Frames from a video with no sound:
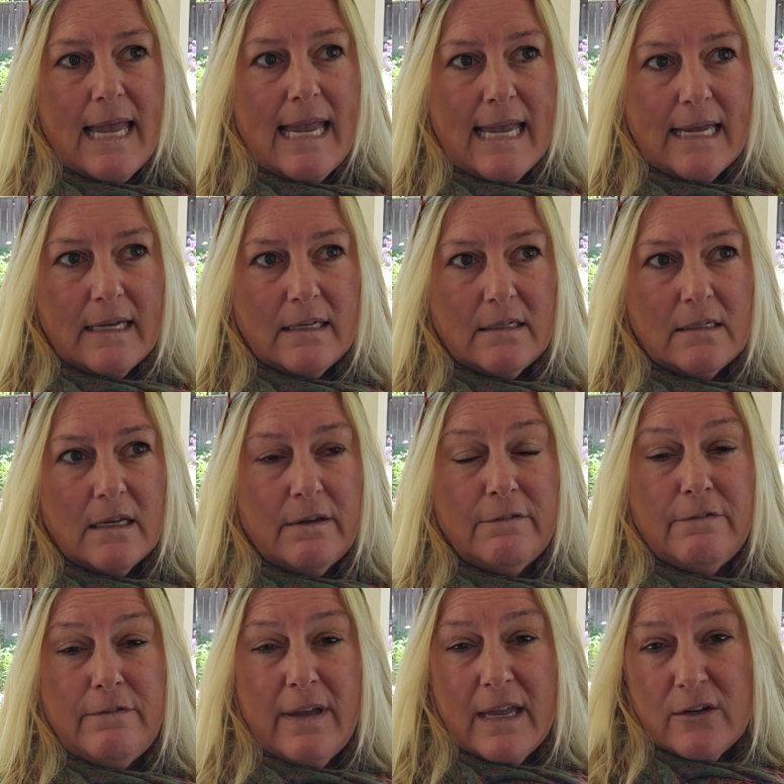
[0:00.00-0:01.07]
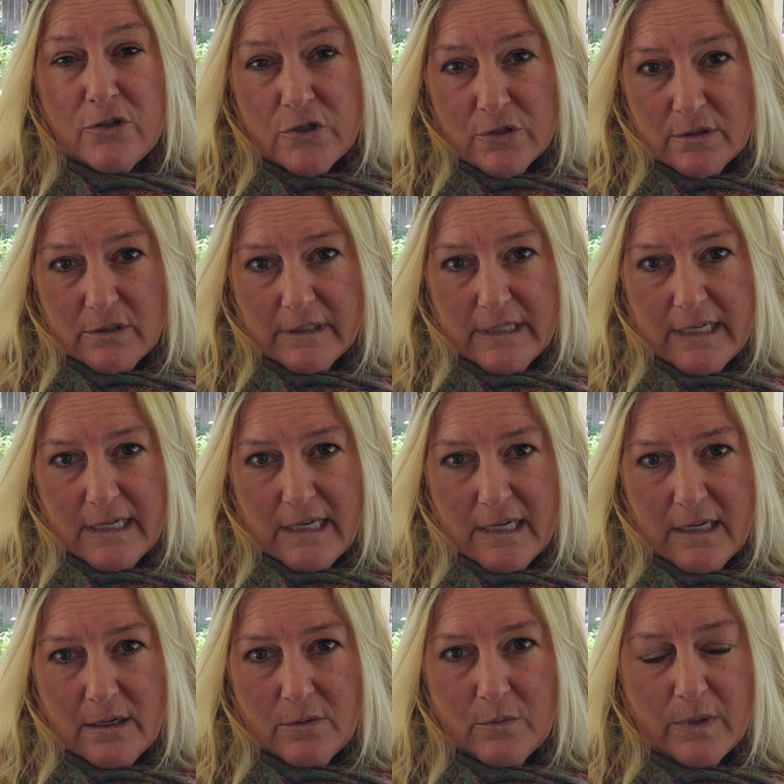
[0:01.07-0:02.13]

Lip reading: And eventually,